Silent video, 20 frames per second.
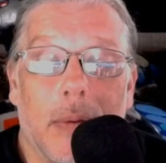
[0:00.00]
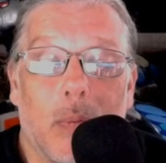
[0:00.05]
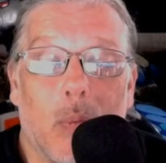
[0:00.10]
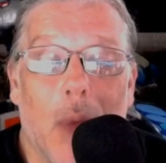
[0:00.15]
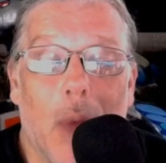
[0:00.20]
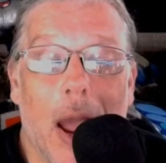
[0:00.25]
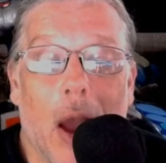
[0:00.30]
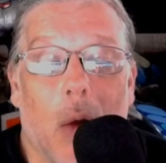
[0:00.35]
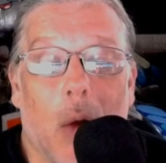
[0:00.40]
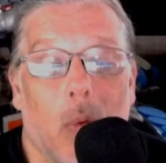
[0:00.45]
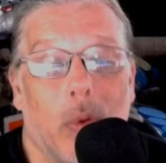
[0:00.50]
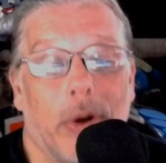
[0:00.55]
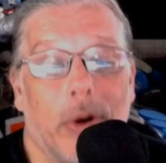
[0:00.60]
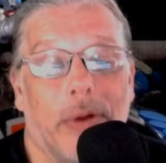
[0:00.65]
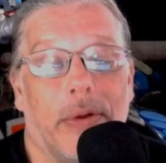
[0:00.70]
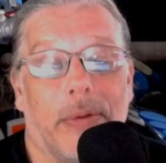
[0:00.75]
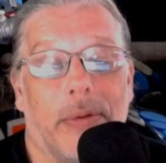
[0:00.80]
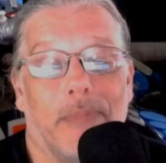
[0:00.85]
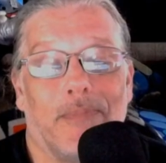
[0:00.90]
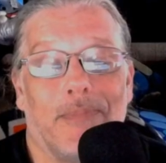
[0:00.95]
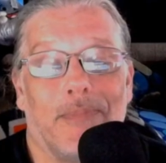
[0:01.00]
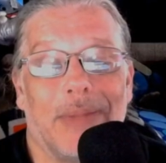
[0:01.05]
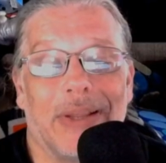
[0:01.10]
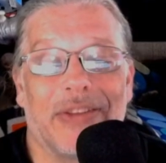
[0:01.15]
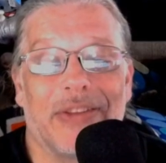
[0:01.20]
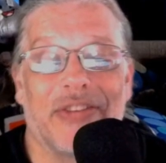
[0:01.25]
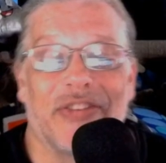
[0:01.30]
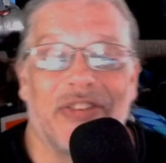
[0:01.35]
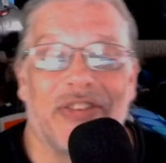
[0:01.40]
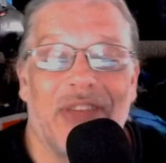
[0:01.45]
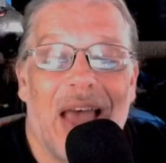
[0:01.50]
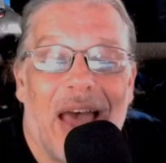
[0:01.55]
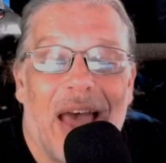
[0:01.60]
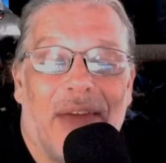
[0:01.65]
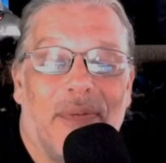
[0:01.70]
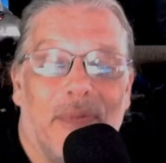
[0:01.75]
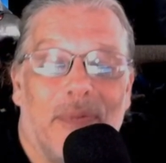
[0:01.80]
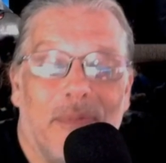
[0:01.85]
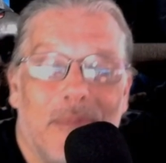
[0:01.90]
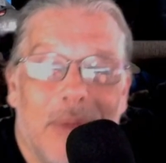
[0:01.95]
wow, what a
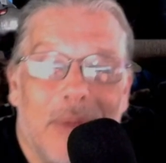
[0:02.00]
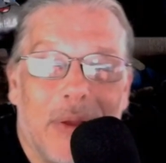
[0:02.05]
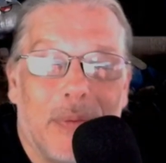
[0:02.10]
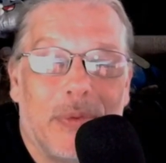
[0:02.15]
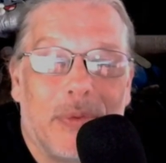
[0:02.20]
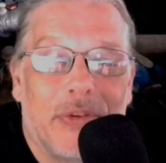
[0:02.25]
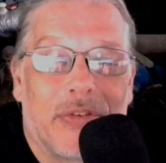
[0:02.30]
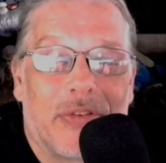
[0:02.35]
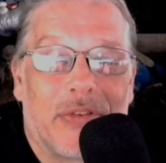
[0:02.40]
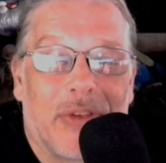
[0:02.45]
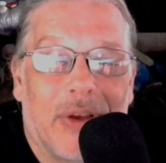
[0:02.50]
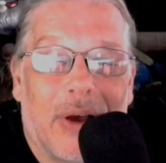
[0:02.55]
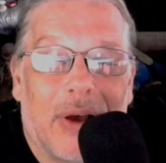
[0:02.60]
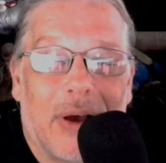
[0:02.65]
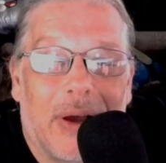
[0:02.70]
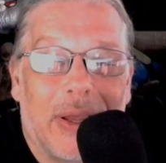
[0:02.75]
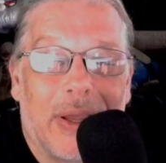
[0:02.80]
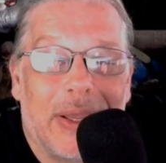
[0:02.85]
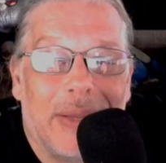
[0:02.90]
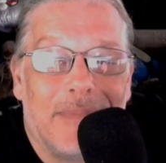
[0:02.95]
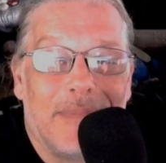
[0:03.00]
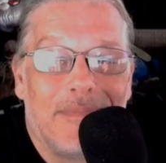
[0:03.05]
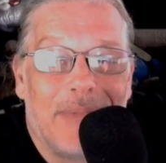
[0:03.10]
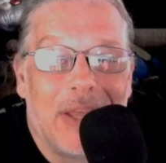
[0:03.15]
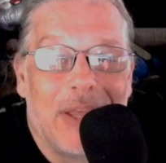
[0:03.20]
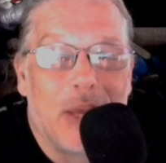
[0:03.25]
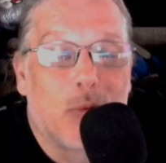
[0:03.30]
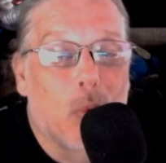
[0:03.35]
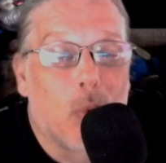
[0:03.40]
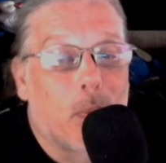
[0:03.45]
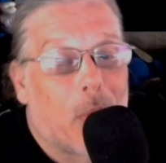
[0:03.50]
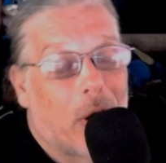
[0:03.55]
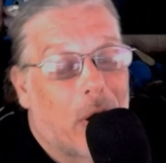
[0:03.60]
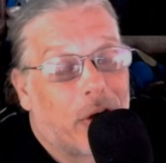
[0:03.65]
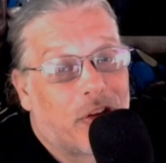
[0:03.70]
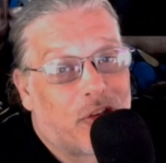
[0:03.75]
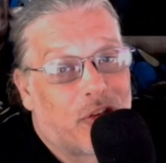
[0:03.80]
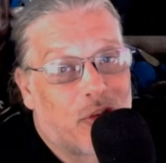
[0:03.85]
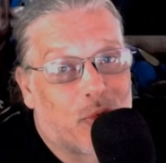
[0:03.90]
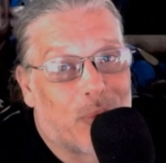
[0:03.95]
set. It was equal
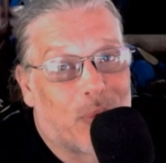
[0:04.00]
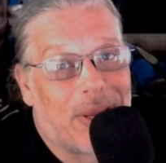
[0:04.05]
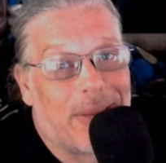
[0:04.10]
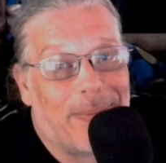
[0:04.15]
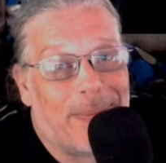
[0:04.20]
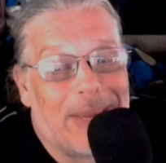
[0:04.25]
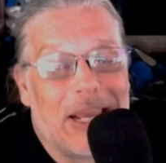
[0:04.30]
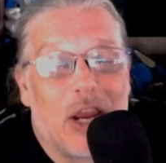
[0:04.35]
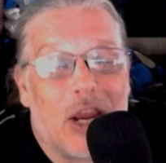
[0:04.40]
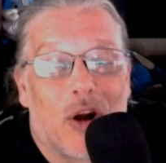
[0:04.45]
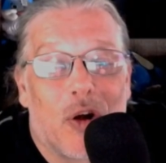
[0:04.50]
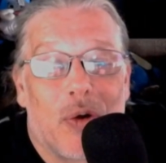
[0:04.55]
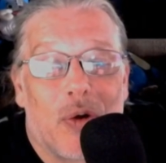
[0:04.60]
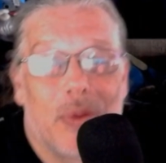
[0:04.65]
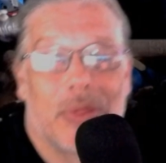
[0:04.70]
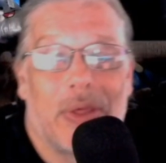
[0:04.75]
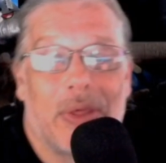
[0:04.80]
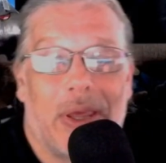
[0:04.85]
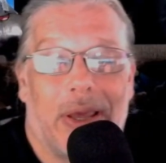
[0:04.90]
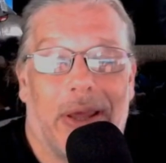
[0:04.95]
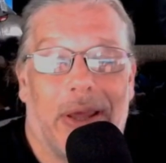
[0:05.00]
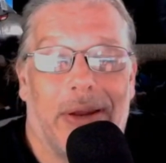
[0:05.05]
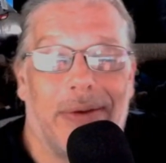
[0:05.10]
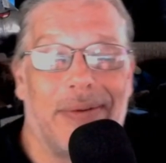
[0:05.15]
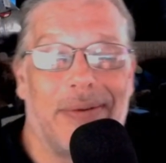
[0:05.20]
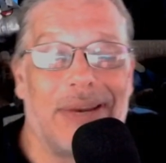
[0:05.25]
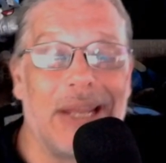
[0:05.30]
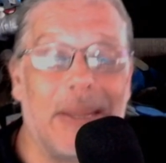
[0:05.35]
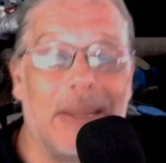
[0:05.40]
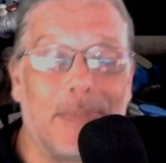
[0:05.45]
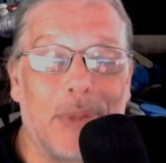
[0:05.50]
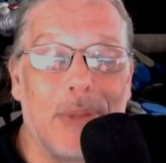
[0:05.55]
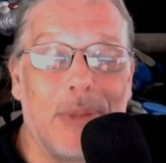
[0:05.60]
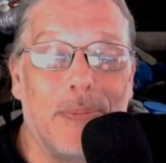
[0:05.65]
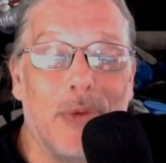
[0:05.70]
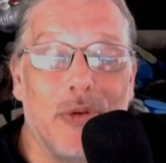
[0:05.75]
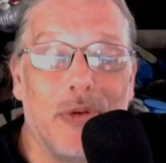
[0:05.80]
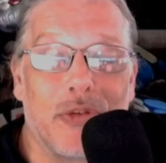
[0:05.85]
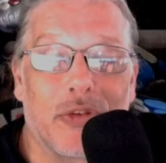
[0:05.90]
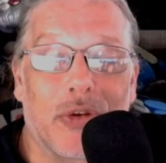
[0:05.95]
parts dreamy, earthy, and deeply
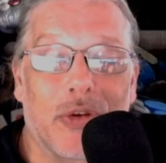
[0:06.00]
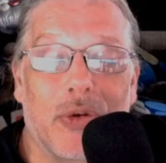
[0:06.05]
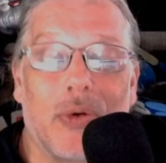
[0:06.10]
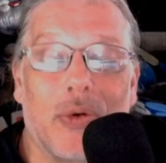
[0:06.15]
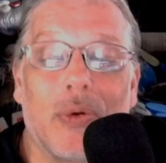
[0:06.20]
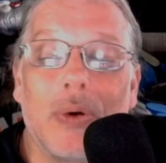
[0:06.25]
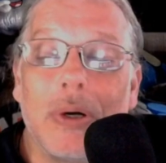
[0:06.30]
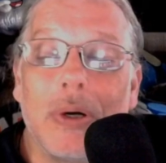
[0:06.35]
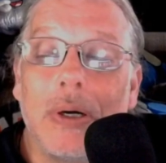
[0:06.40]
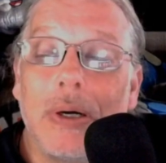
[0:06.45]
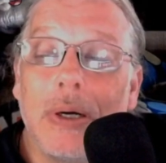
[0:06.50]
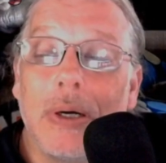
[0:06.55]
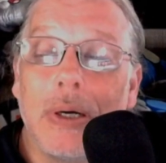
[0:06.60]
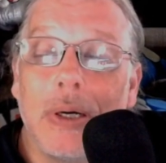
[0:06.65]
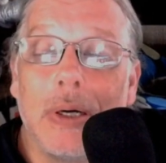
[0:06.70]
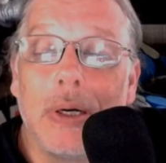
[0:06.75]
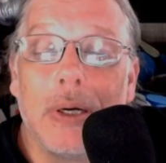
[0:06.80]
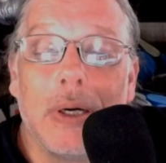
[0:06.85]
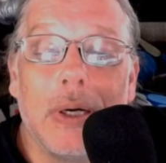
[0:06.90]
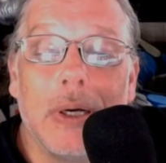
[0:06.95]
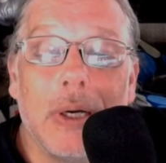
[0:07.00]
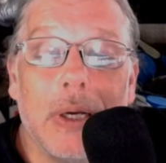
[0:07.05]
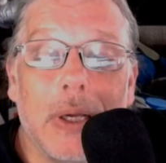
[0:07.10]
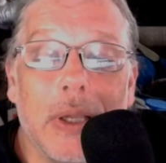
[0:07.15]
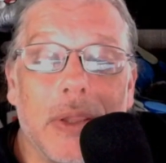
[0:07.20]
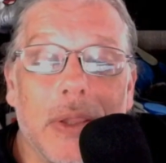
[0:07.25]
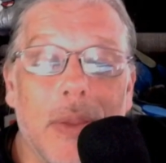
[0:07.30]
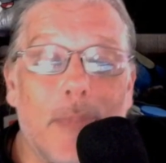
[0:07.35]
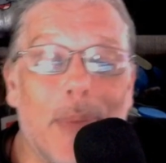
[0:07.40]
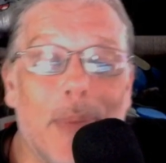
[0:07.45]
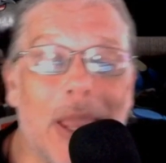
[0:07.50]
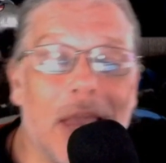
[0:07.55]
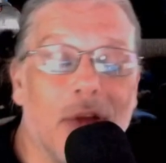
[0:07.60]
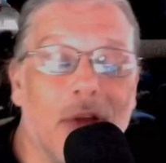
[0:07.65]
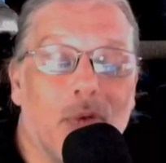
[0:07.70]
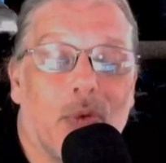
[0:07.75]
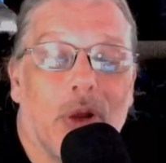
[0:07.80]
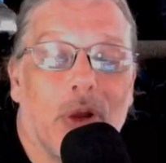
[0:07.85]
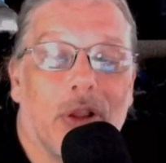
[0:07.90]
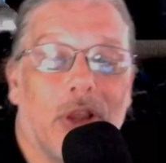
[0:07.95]
musical. The
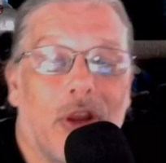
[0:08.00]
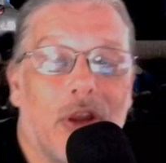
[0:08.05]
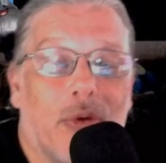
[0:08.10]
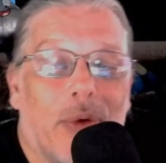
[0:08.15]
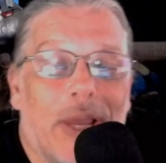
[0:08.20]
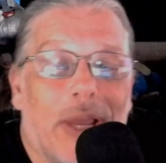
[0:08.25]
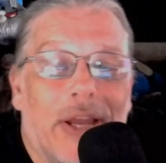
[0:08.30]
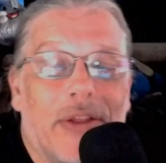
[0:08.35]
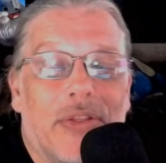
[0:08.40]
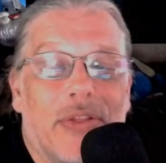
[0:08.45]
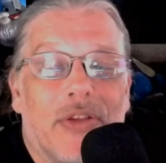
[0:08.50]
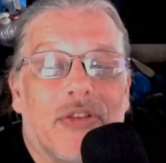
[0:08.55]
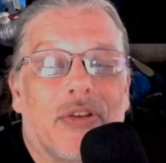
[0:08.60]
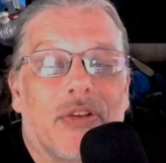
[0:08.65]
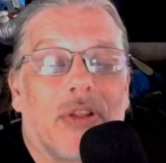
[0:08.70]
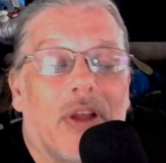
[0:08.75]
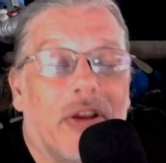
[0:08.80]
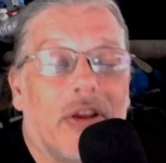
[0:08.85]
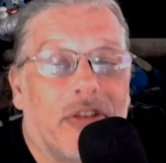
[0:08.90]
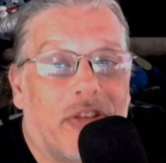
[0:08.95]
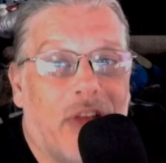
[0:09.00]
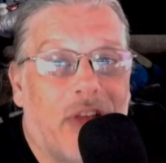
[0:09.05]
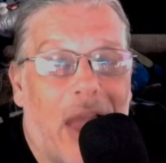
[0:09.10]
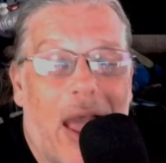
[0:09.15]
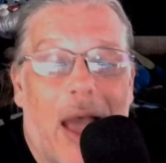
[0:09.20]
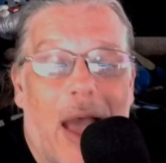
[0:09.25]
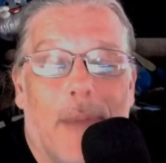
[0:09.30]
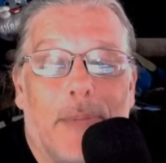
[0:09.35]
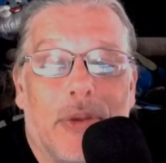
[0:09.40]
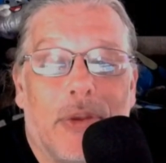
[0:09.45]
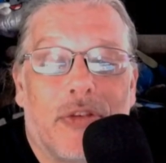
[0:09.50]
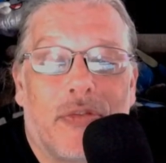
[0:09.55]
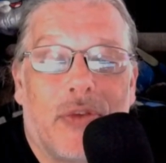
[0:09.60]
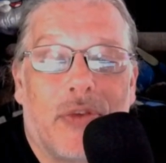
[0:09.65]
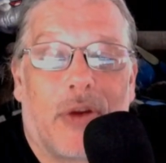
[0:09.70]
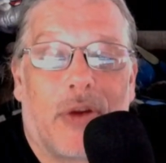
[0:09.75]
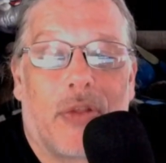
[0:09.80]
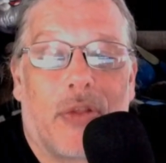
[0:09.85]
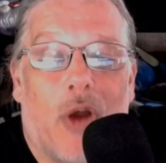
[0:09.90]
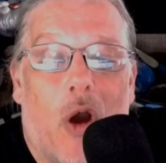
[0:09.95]
band really created this lush
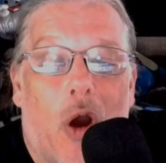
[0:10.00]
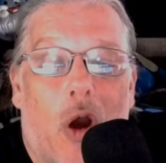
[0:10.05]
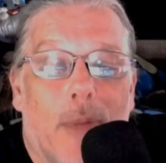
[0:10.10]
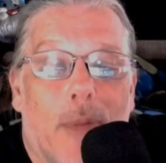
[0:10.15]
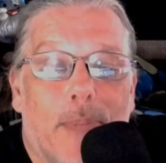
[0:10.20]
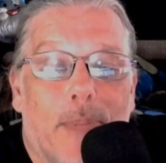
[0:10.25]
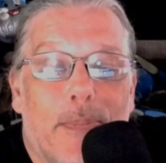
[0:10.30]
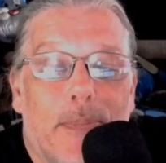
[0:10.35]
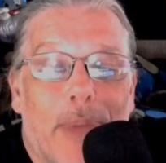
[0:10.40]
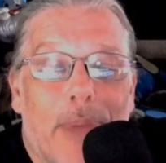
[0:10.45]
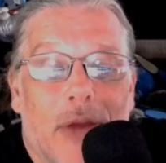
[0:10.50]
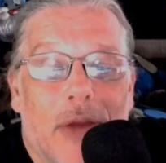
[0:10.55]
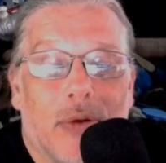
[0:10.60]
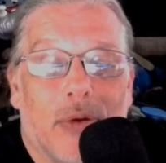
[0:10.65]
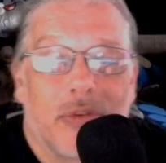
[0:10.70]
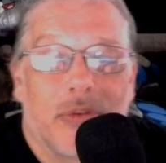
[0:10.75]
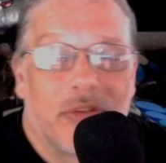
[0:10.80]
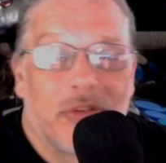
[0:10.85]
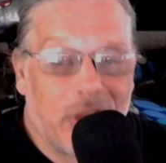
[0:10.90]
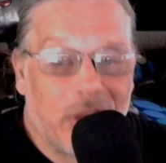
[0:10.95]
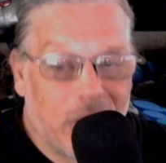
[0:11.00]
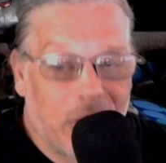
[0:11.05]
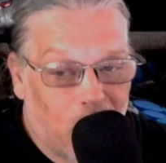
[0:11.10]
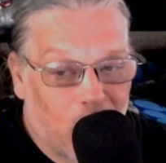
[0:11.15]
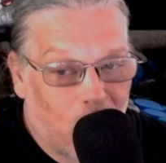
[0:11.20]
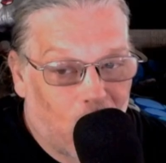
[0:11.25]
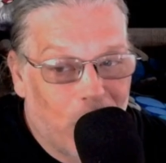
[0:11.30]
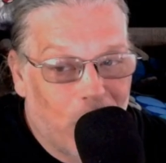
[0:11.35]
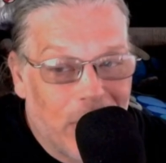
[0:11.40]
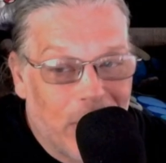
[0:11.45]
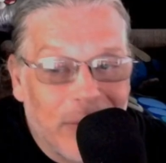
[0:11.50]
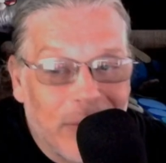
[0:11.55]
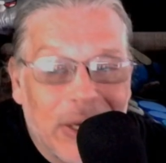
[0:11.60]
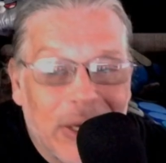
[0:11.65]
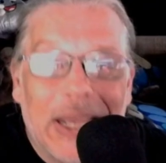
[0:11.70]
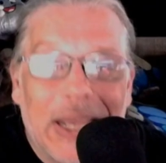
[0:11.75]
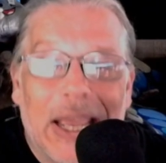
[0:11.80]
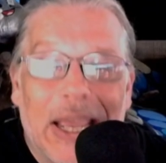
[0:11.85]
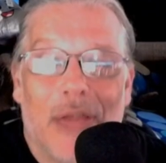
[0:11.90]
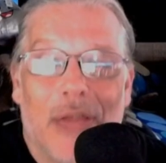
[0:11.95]
atmosphere, the harp and pedal steel
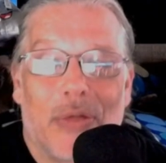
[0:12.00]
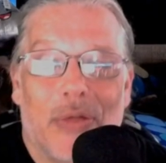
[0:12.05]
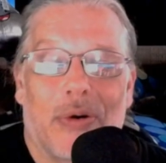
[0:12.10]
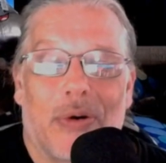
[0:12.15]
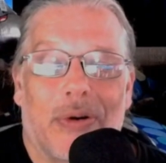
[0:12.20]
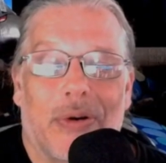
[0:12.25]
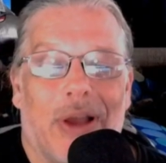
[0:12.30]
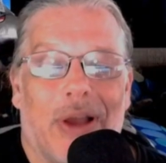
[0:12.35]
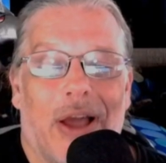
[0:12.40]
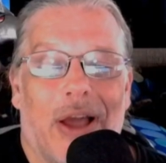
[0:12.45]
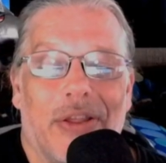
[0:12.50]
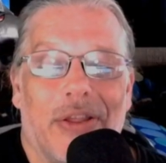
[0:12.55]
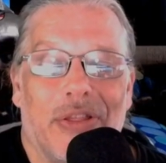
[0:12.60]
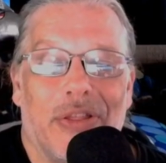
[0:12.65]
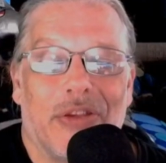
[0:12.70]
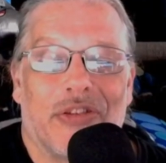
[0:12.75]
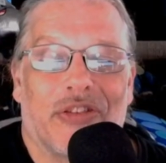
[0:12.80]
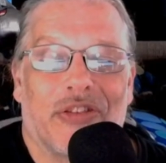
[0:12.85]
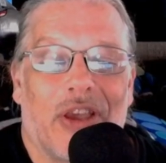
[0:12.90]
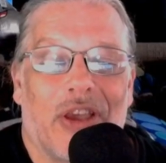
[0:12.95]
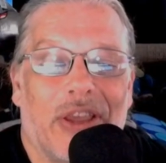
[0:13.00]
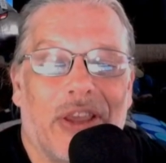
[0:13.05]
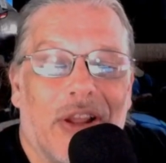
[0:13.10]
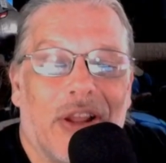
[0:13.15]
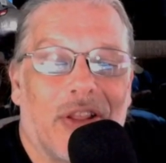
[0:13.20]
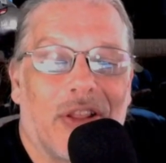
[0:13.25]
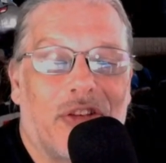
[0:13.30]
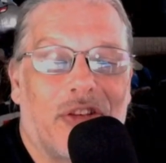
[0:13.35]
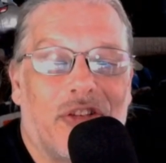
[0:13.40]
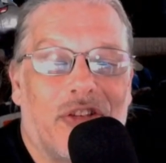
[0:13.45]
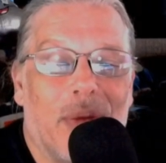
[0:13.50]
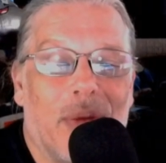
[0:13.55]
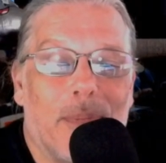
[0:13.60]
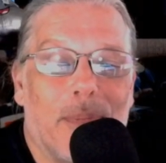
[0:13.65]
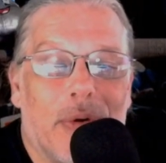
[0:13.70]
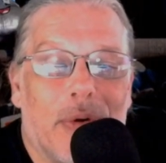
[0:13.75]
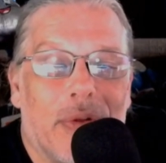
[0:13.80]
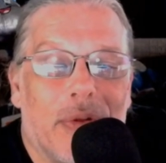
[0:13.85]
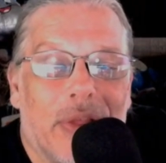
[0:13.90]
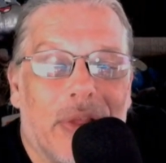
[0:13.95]
weaving together kind of this psychedelic
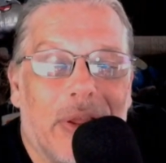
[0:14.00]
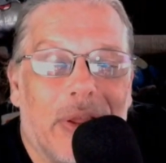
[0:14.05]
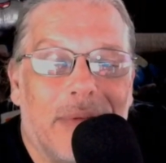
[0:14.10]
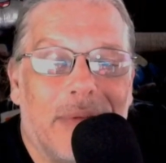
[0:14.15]
shimmer